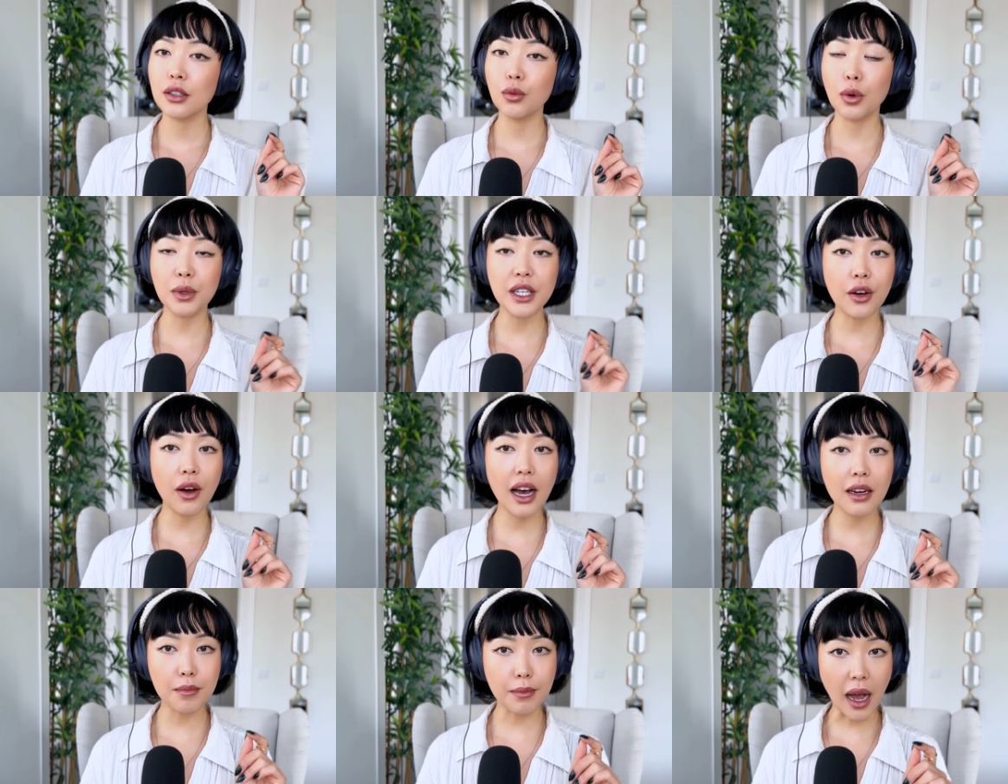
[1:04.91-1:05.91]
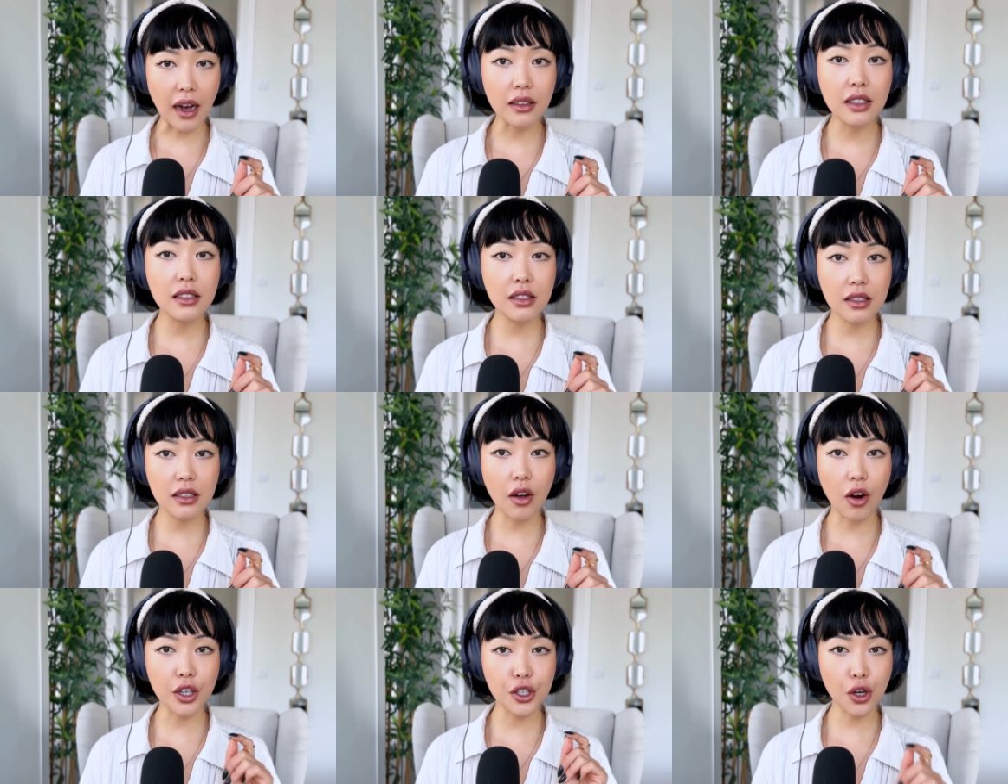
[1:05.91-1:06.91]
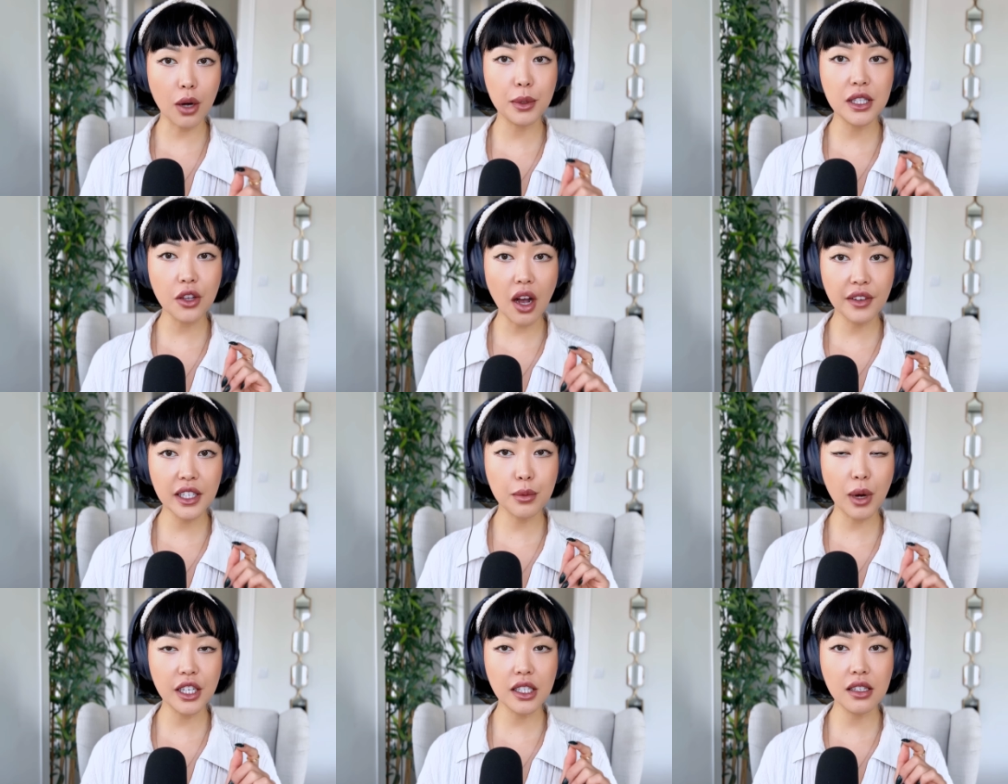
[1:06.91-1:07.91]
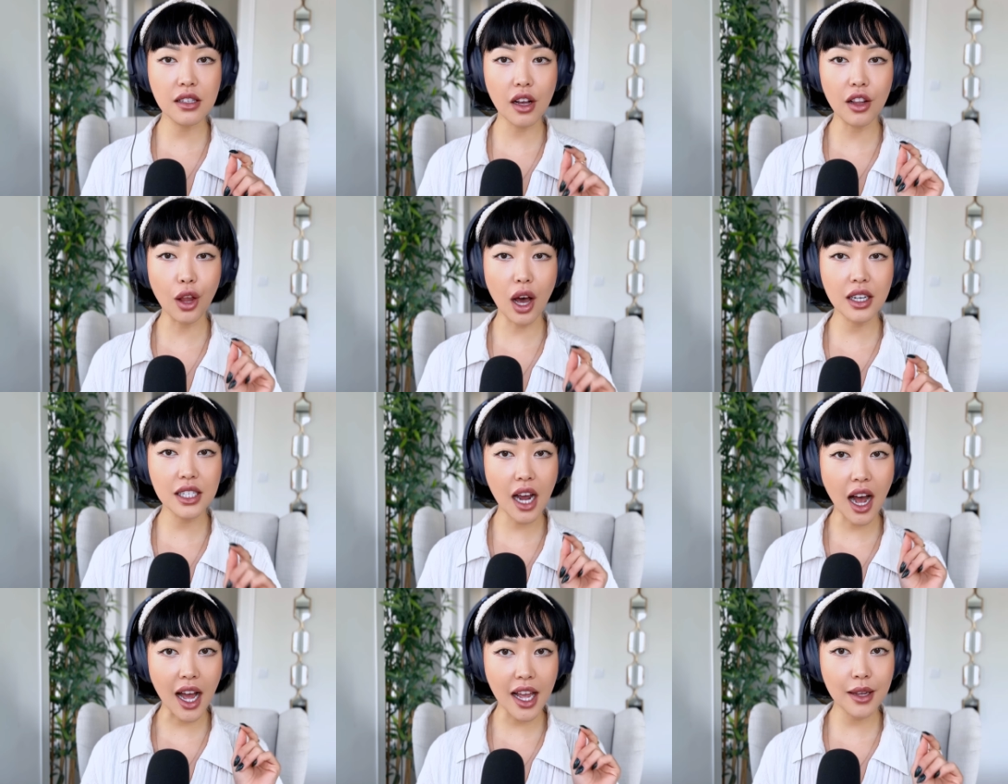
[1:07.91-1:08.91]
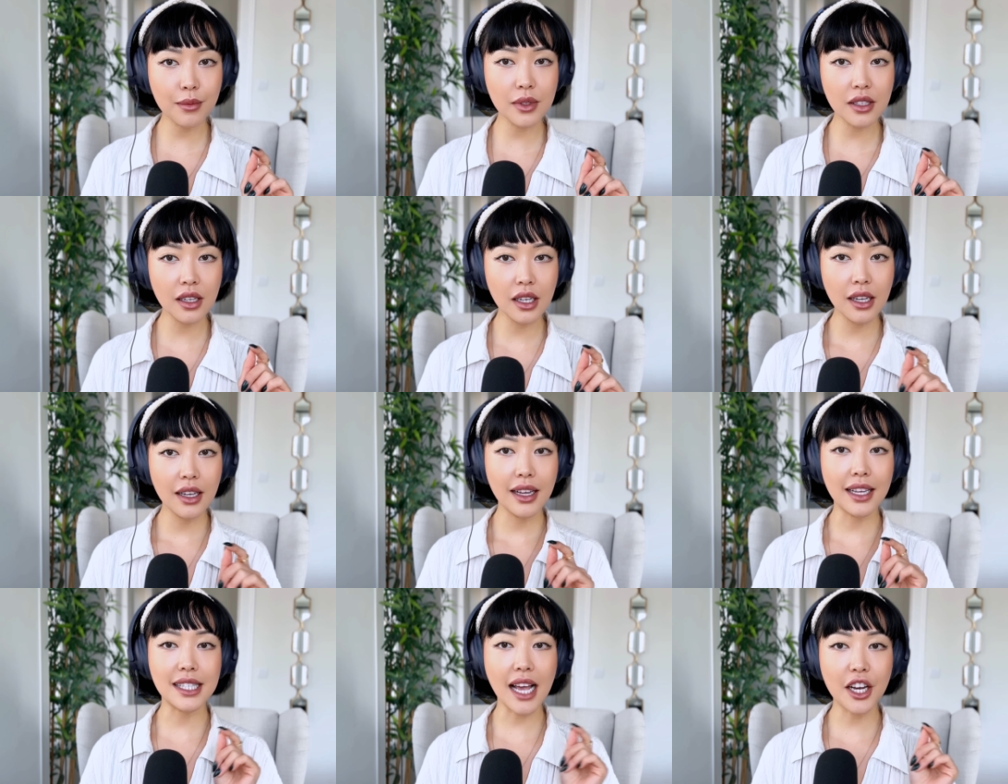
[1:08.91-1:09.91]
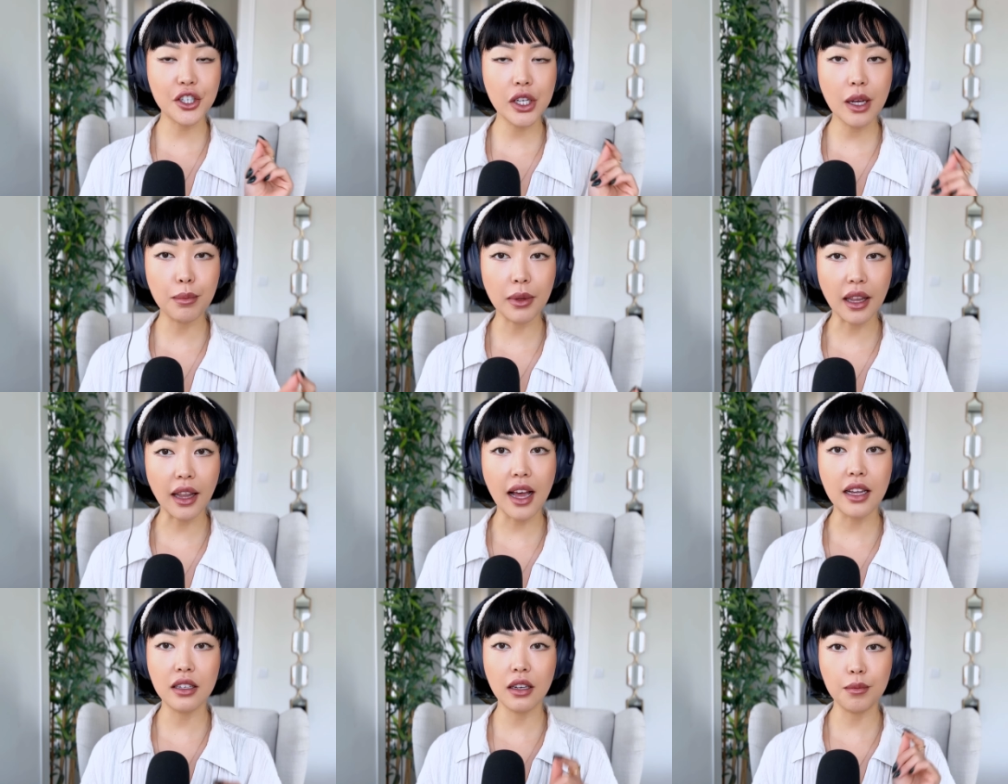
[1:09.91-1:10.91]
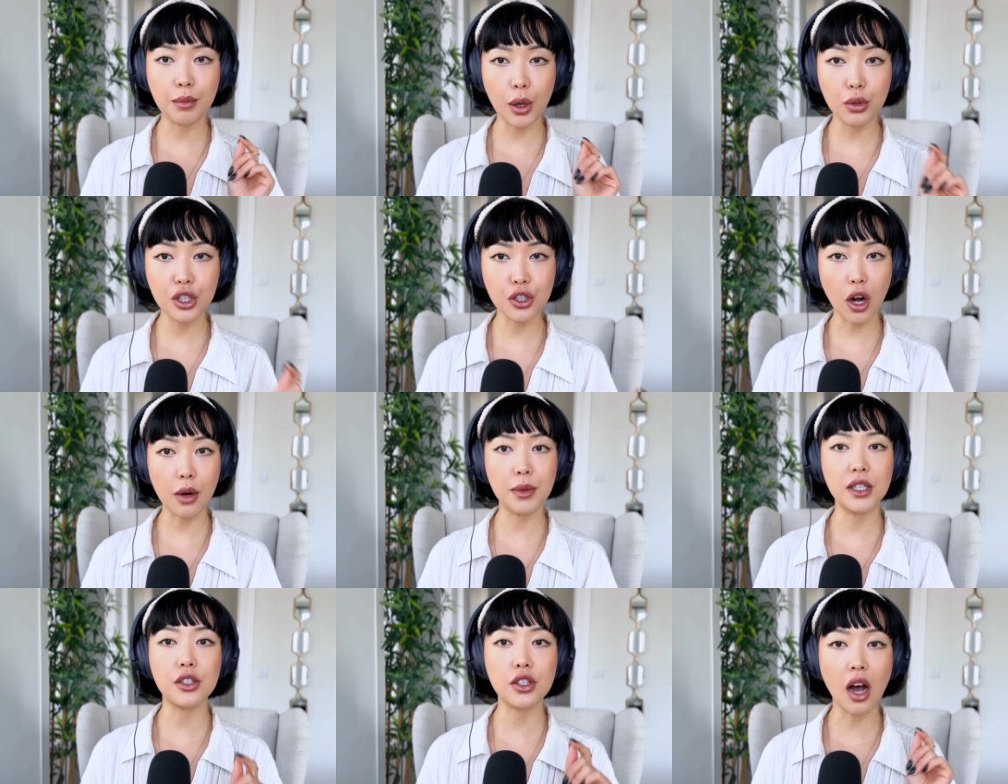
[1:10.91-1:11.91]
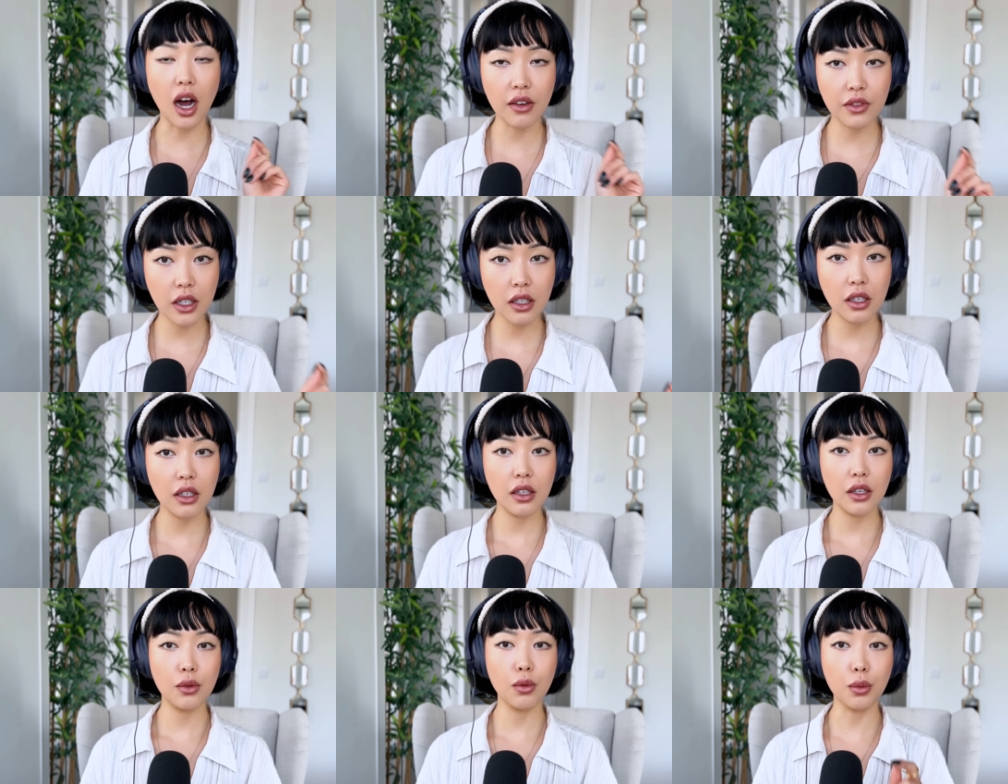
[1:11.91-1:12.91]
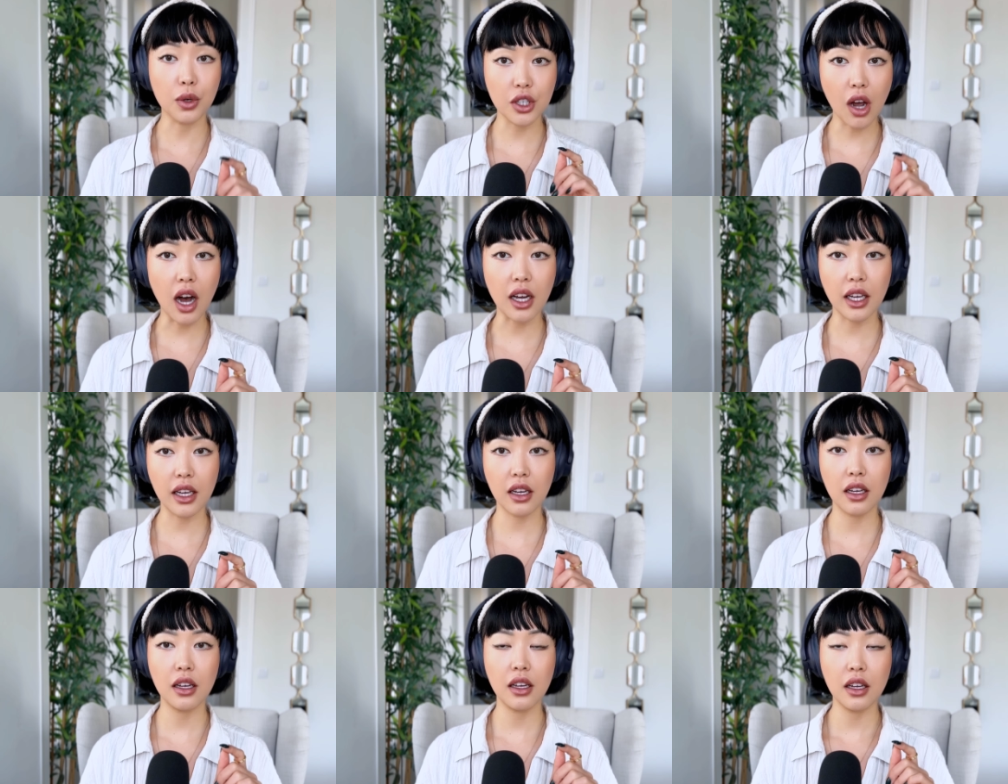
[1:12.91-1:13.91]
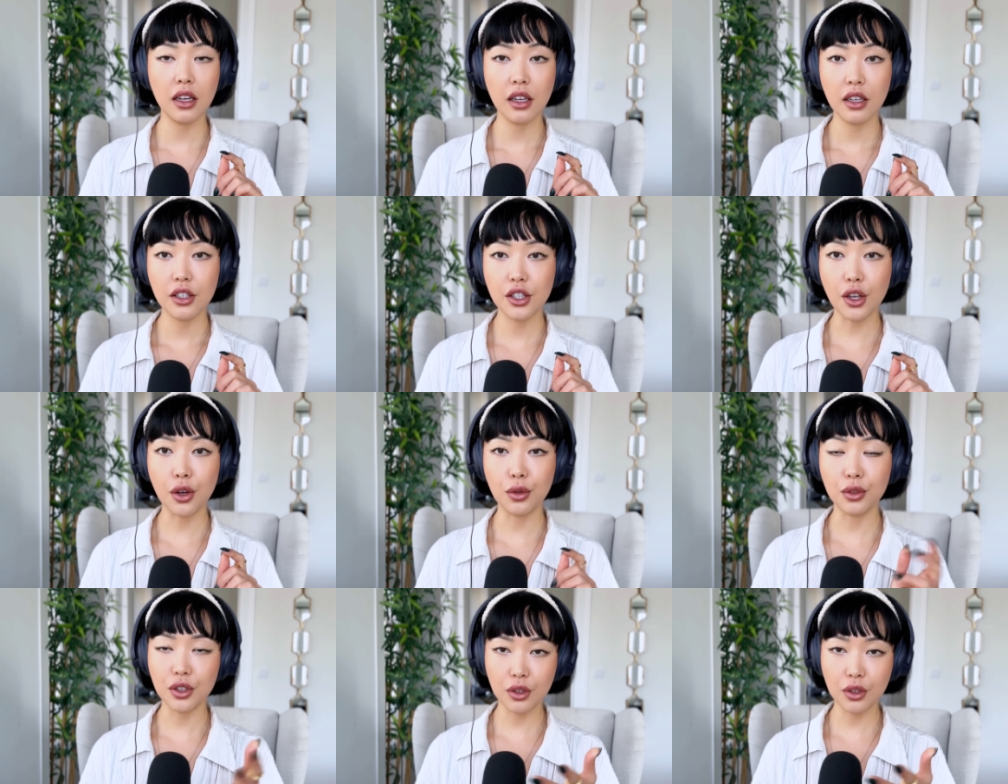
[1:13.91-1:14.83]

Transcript: when we know how to balance our sharp and soft expressions, a lot of times it's actually a blend of both sharp and soft when we're talking. So